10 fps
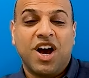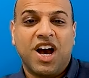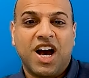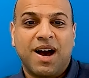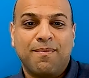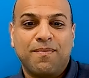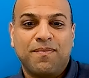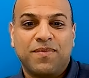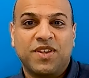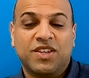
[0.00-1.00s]

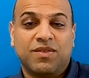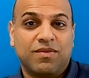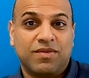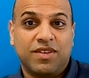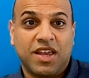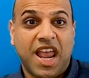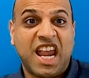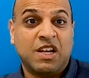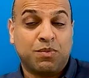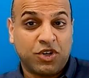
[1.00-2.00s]
um, the the
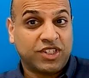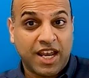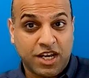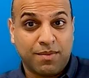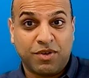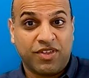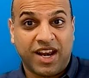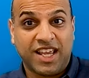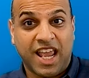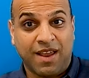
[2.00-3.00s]
eight percent number
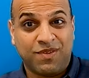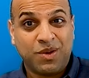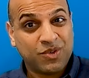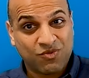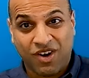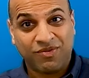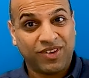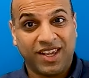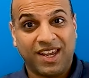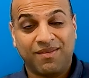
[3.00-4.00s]
that I gave you is
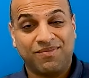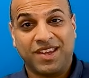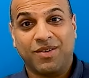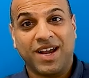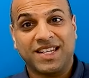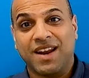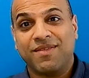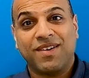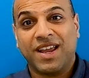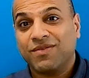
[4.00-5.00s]
roughly, you know,
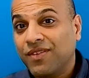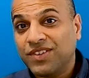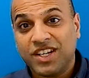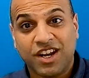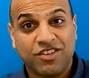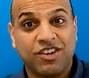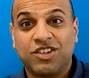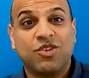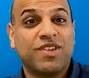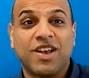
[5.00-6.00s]
identifying fifteen hundred to
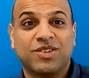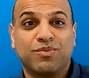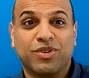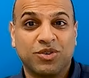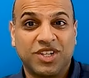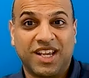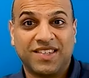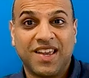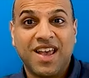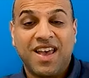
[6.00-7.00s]
two thousand
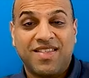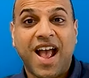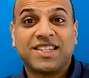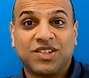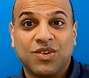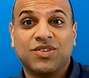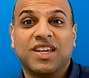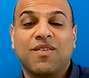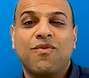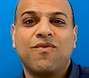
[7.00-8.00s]
proteins. That's
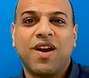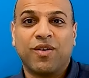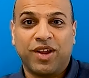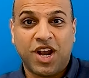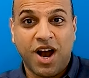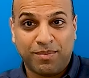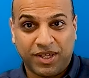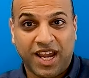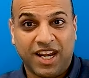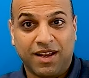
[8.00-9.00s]
using a very
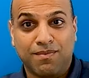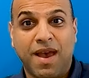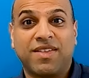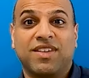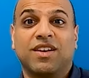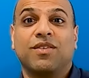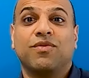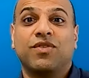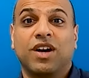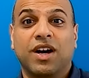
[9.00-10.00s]
complicated method
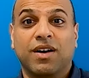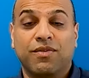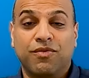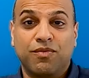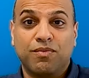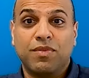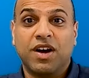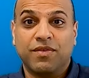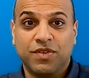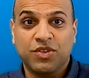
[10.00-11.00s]
of, of,
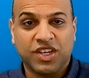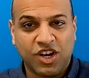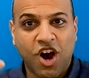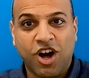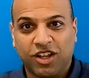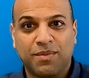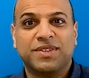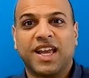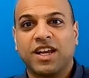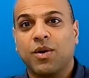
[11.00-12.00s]
of using columns
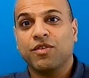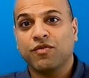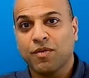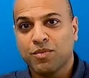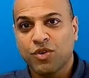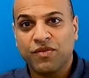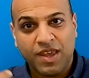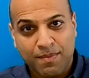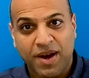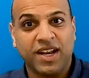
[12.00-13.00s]
that and remove
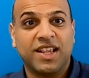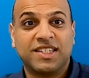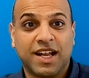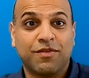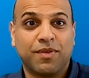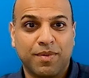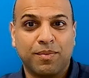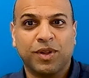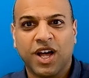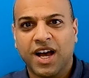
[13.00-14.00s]
the abundant stuff from the
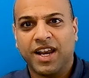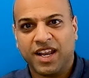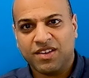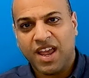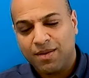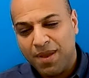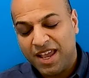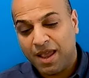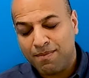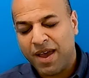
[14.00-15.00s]
blood and, and
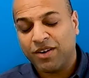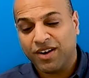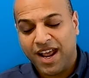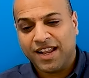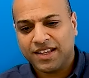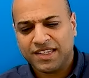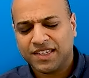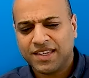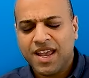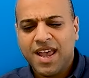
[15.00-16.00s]
make a better analysis.